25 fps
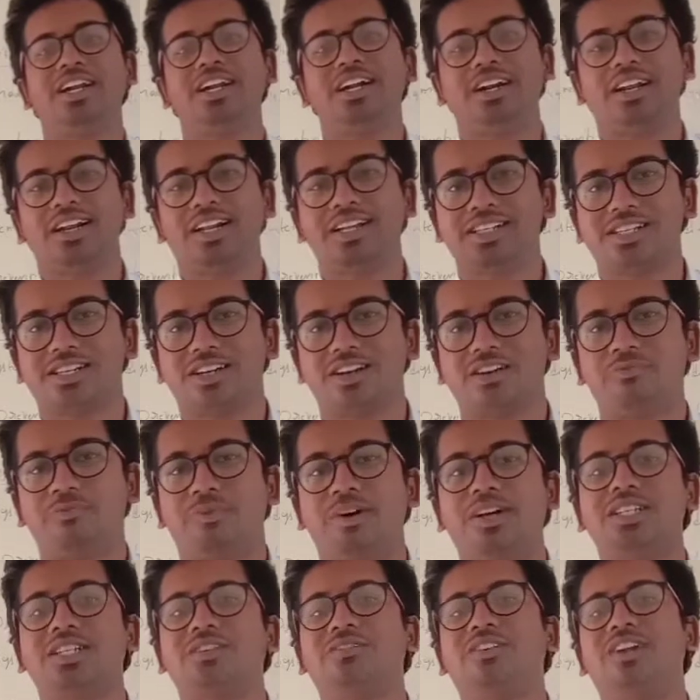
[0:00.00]
entry instead of
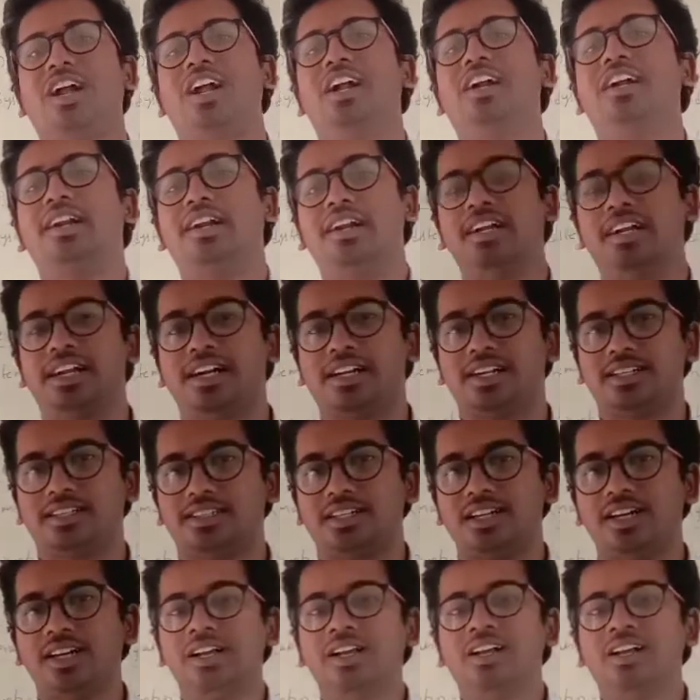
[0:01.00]
passing 100 entries.